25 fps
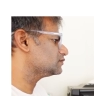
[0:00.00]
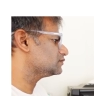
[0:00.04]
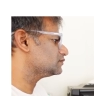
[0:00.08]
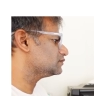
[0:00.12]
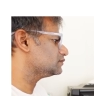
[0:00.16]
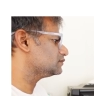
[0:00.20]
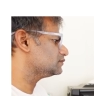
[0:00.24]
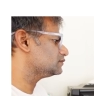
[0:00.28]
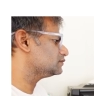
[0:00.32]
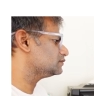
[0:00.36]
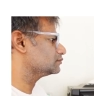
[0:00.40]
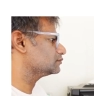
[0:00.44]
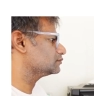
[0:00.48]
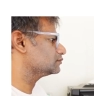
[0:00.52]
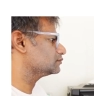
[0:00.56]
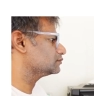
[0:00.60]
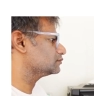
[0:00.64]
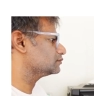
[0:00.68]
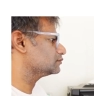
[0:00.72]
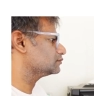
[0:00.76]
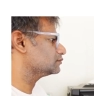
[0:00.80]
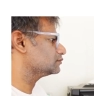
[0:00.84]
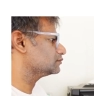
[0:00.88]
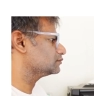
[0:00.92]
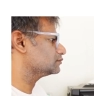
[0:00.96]

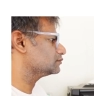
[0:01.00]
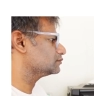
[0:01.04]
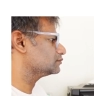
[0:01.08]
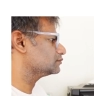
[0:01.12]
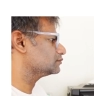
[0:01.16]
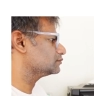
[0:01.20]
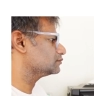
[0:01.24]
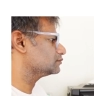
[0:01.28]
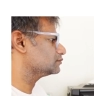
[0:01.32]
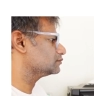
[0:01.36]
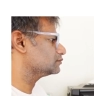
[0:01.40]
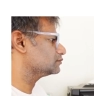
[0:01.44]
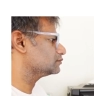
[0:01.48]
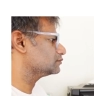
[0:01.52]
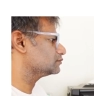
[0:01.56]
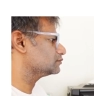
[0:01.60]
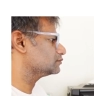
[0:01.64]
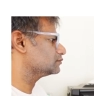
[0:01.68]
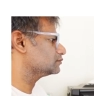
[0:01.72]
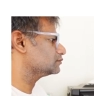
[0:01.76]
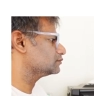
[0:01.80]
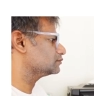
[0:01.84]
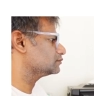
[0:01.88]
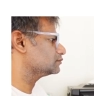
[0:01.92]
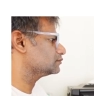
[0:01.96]

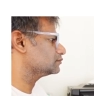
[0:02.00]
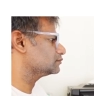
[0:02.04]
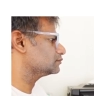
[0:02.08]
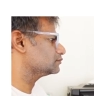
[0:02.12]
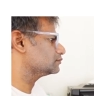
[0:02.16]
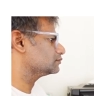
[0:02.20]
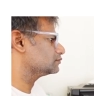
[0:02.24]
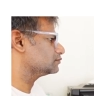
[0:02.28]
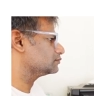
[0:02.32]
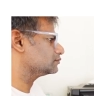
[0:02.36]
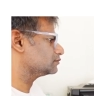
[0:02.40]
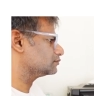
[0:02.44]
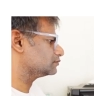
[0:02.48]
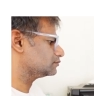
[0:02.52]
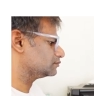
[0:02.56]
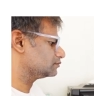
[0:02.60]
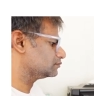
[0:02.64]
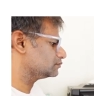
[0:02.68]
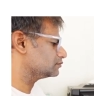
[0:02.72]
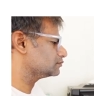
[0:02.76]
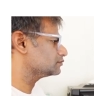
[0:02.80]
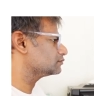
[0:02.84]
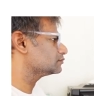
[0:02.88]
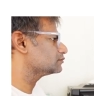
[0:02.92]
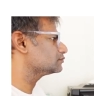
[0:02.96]

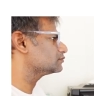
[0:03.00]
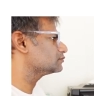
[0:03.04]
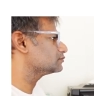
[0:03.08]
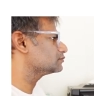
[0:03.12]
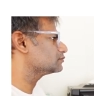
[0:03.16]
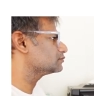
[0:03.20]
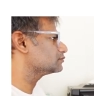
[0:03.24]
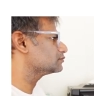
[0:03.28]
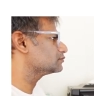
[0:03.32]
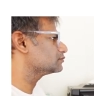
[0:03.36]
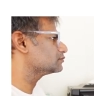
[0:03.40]
(silence)